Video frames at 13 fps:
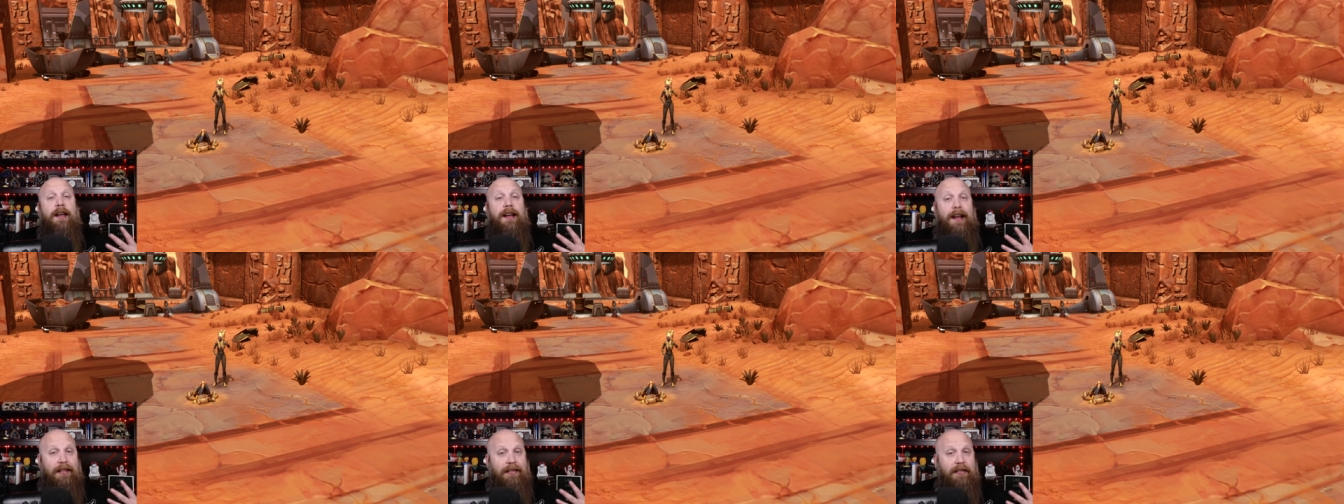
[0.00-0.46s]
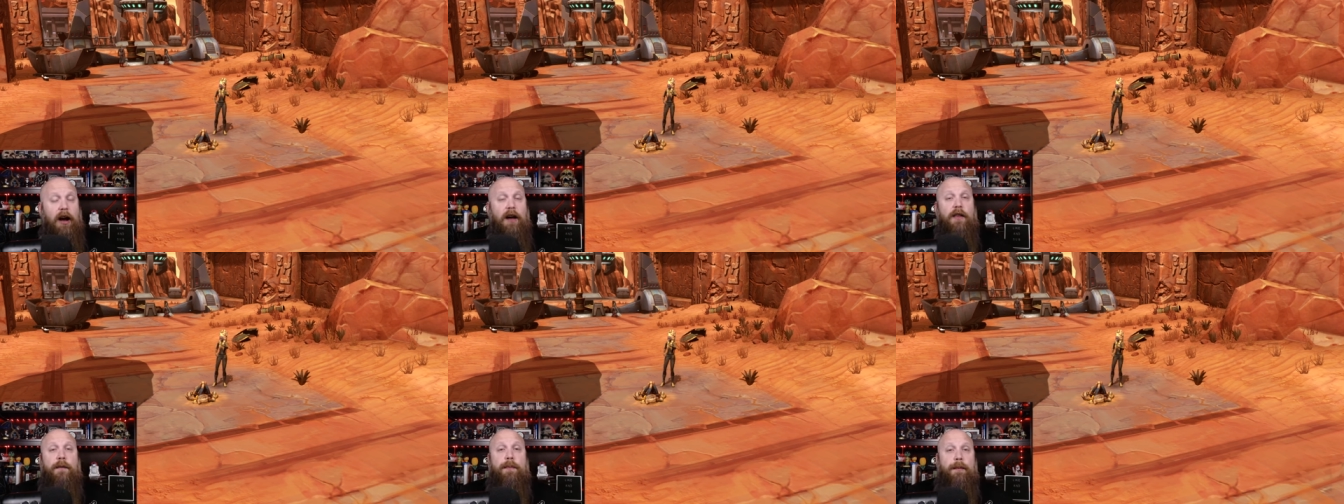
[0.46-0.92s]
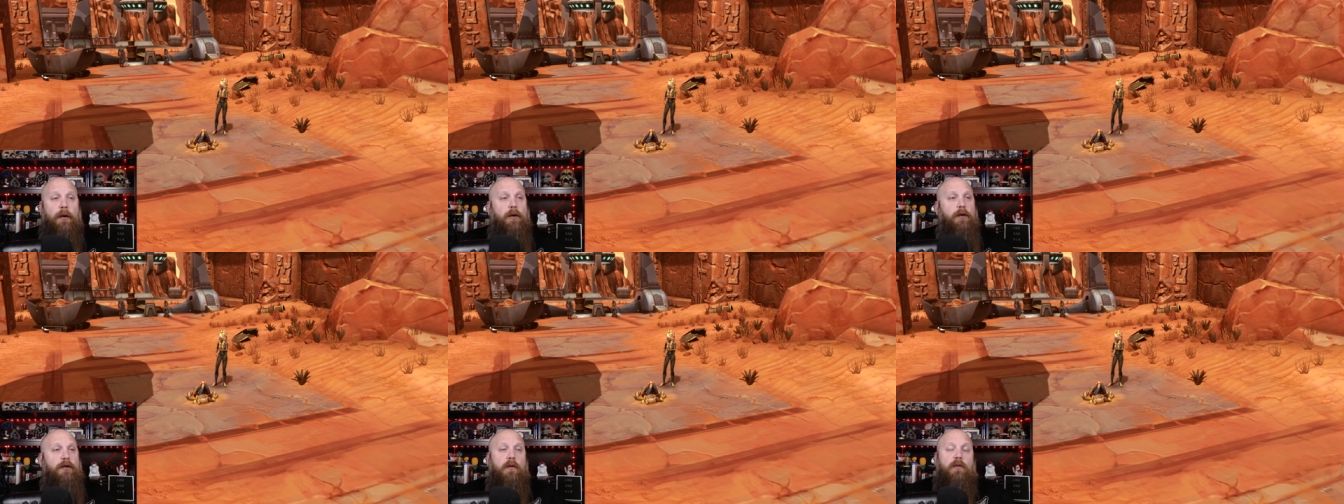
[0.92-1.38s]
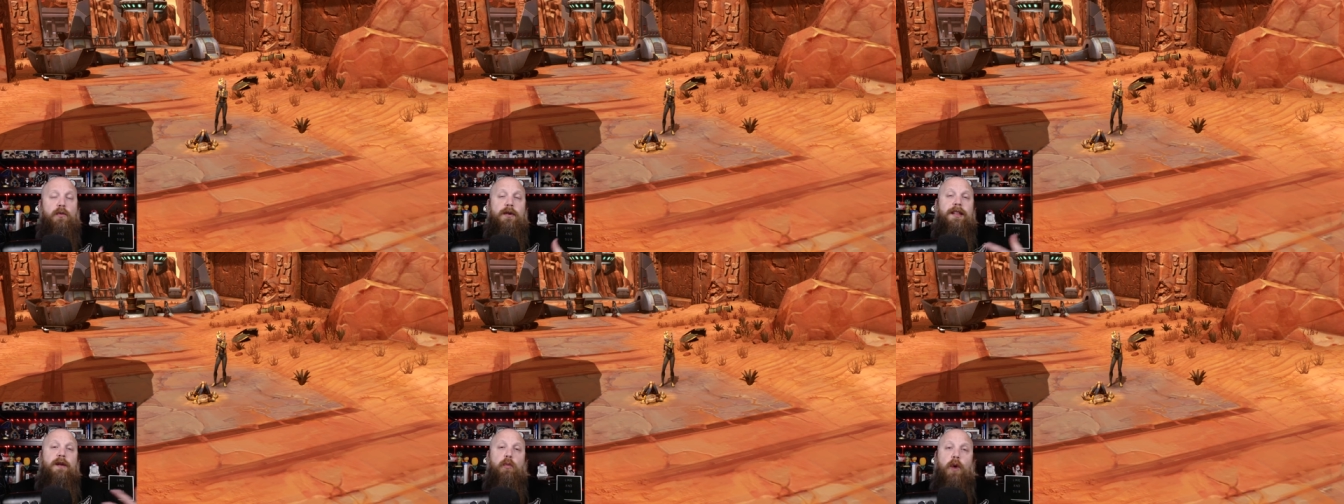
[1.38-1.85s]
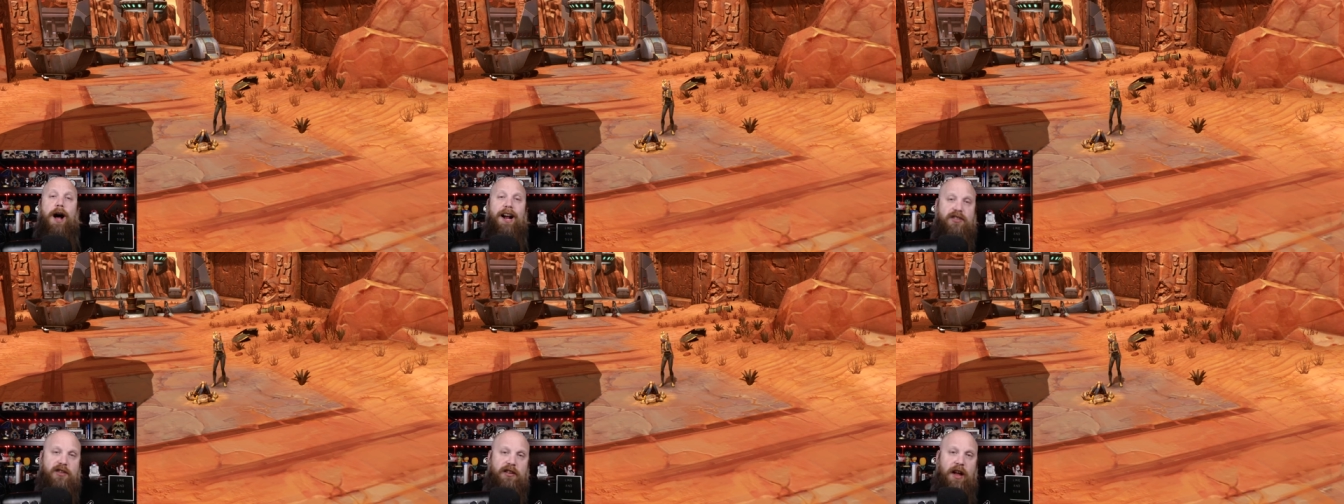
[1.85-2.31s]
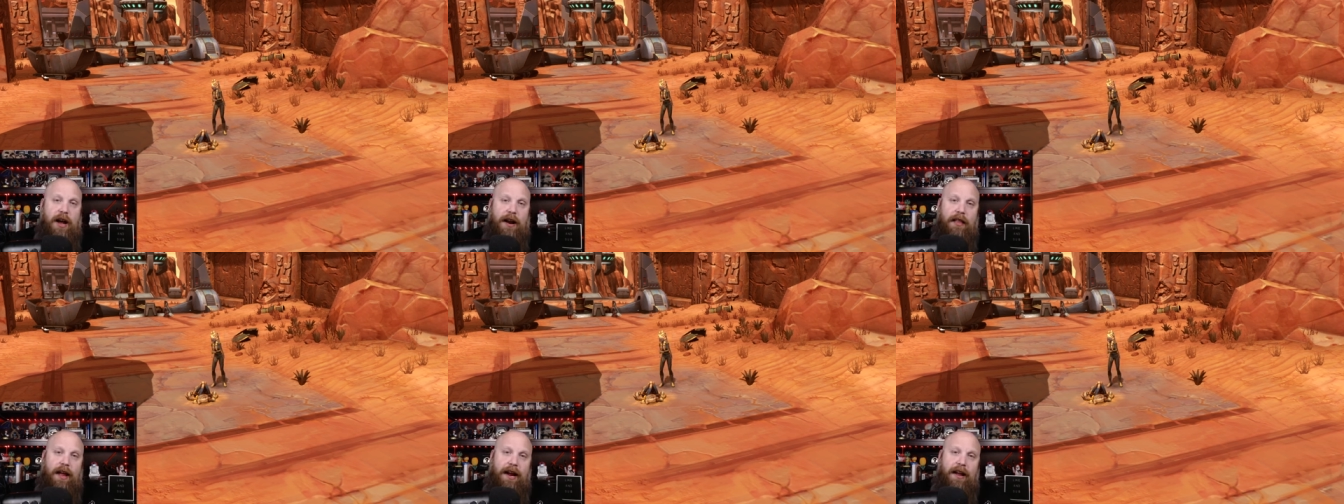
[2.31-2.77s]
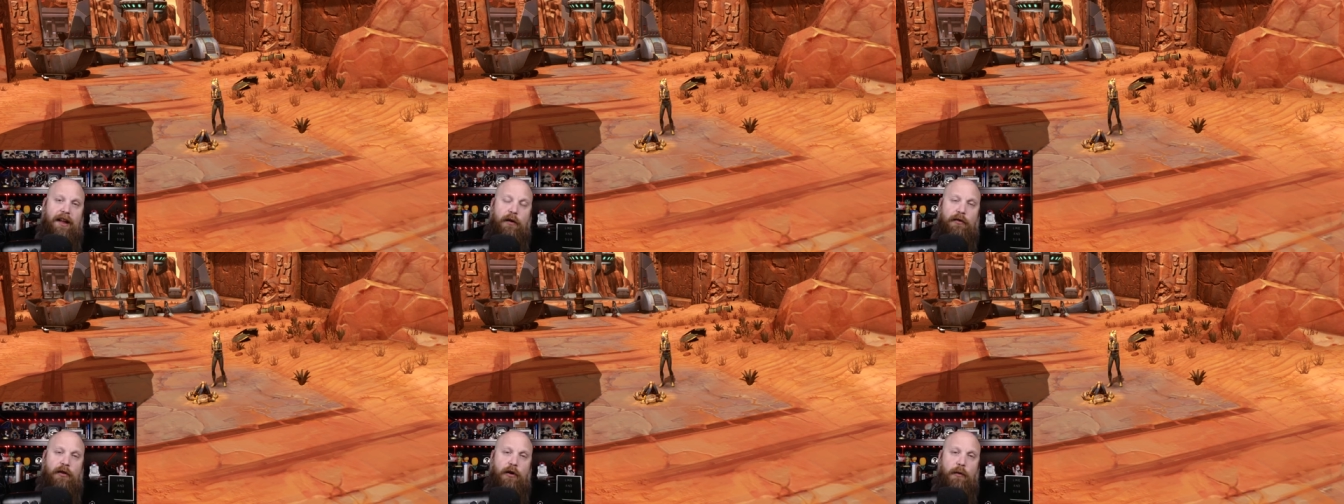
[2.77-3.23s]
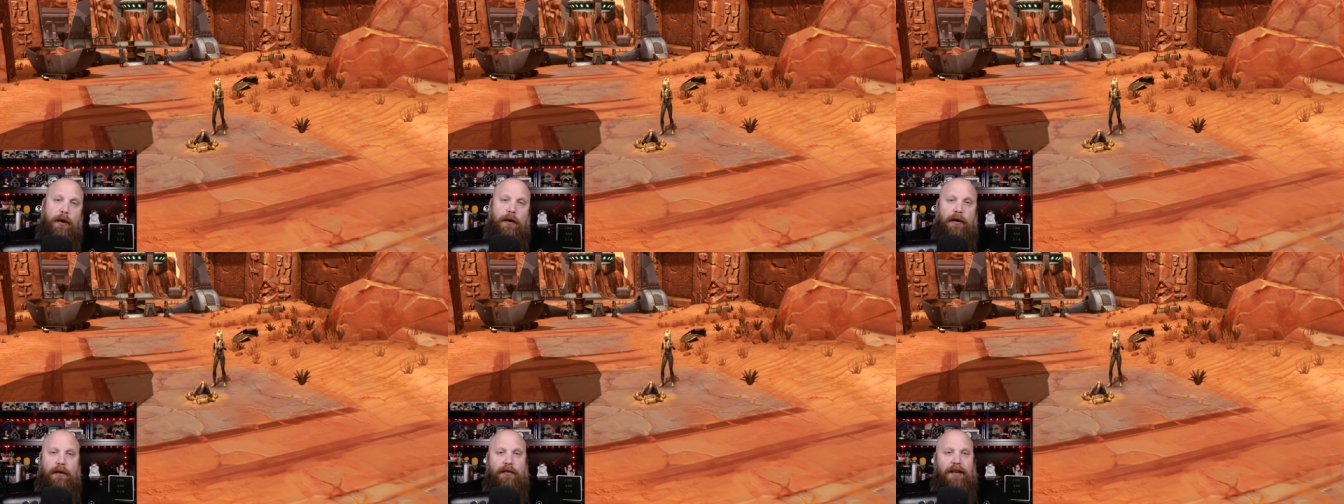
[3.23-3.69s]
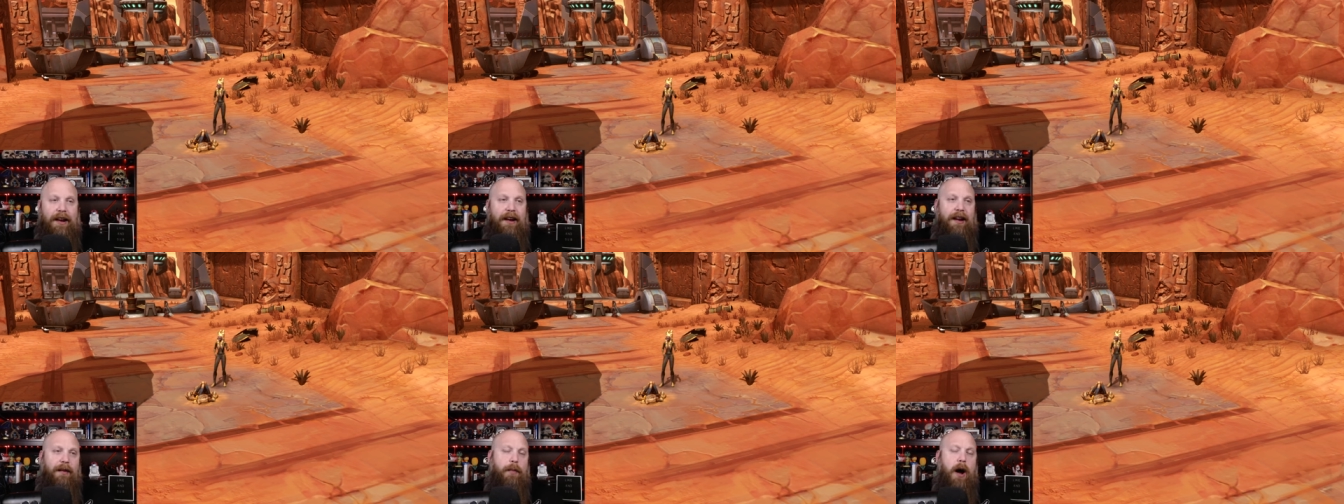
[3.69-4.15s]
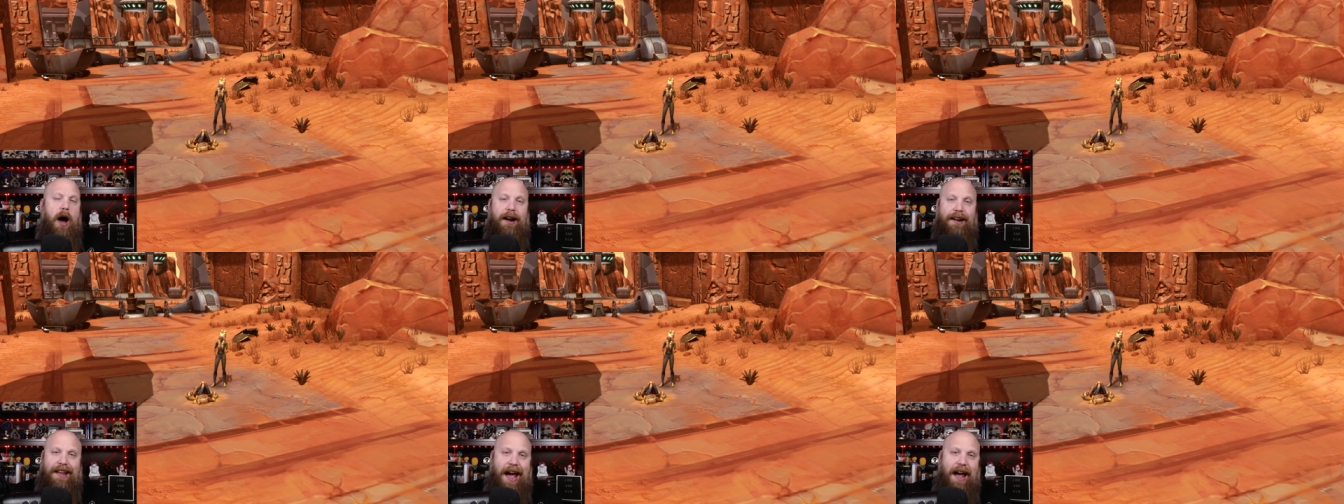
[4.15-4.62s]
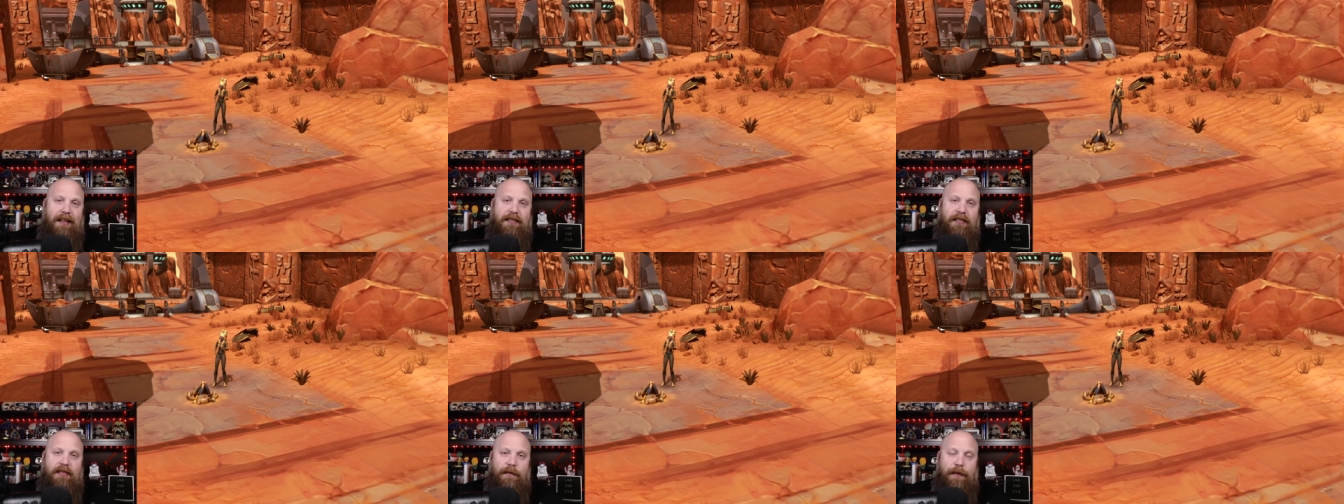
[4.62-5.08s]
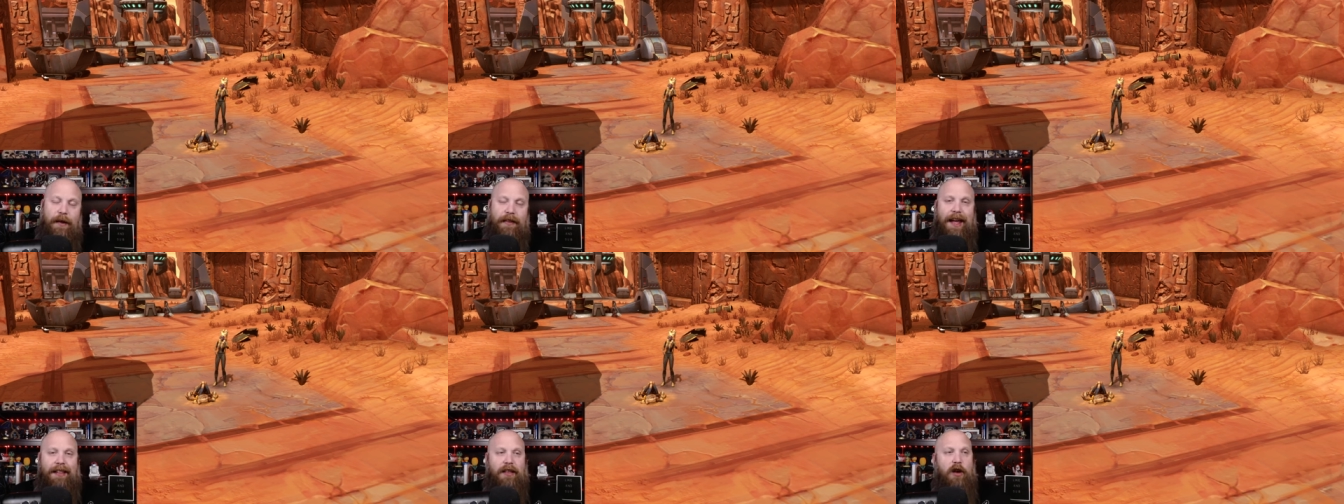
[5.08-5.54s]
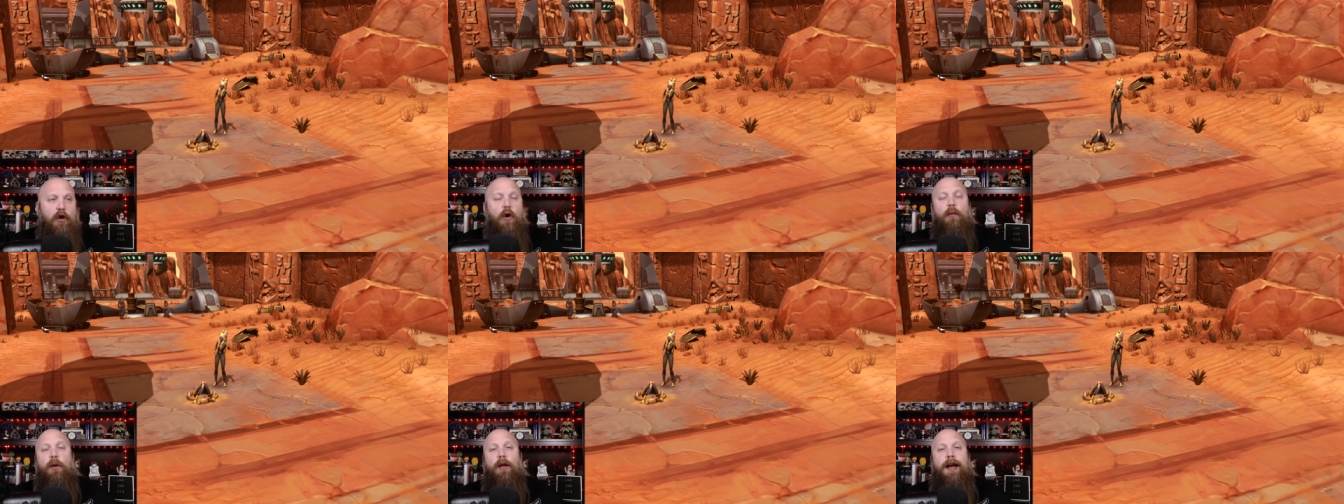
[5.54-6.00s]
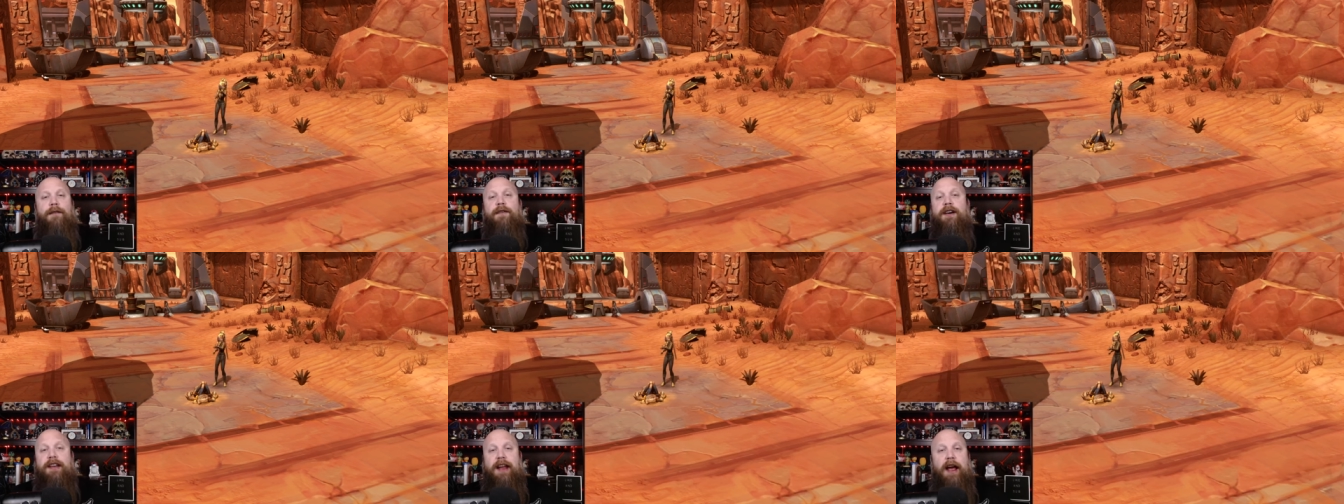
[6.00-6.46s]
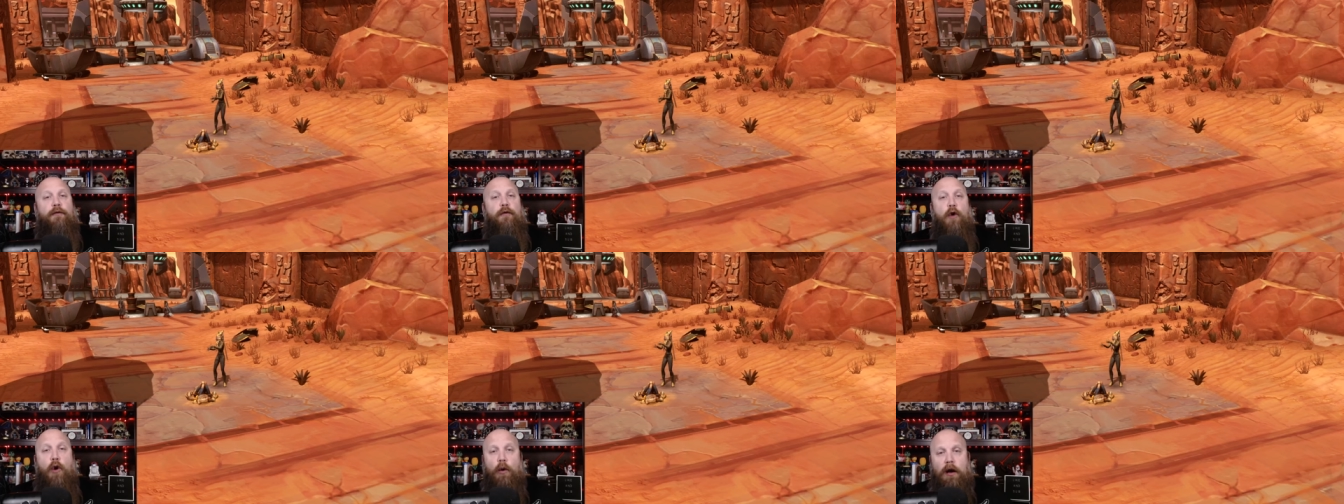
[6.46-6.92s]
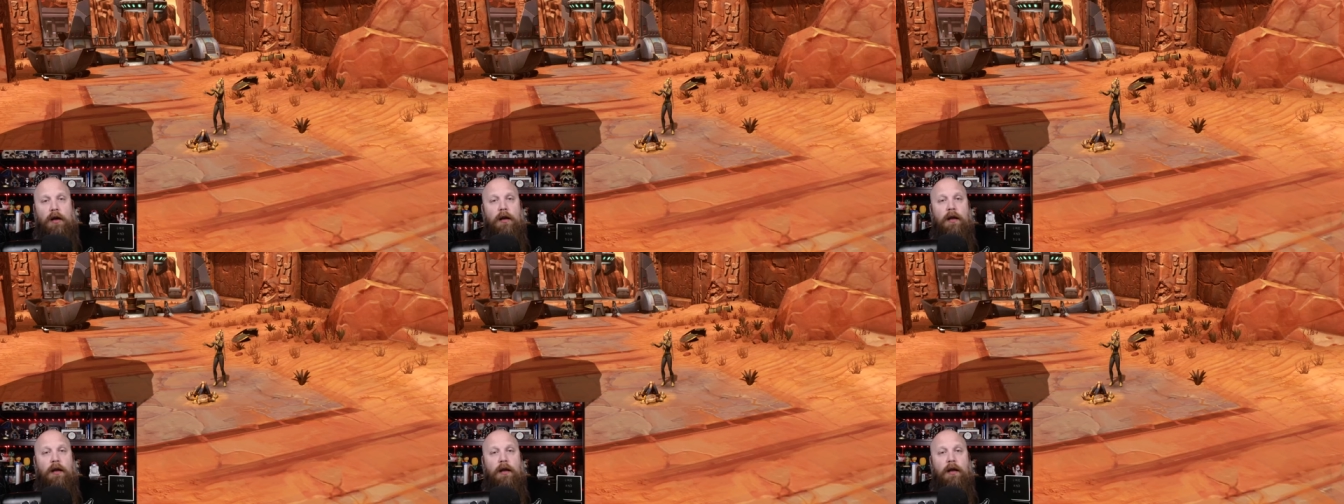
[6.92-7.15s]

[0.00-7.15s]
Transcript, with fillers: It's the other people who don't really watch a lot of like YouTubers and, and podcasts and stuff like that. The normal everyday folk